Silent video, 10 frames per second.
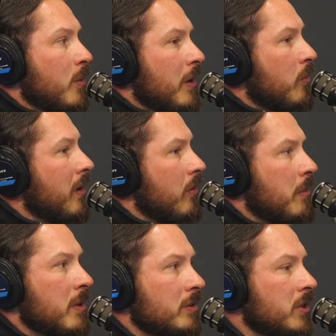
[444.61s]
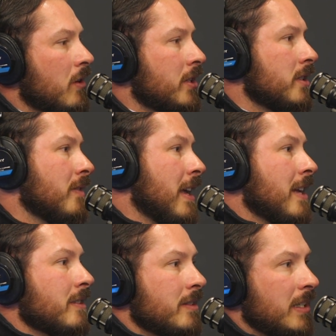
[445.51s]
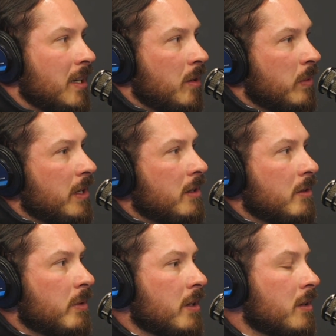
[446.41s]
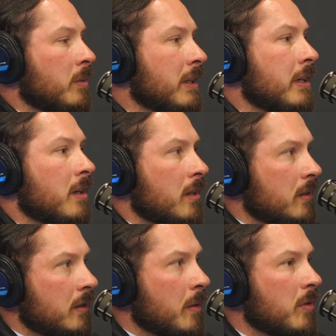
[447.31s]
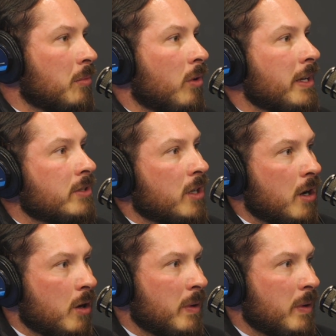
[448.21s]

We rebuilt the structures of the agency. We let a couple employees go.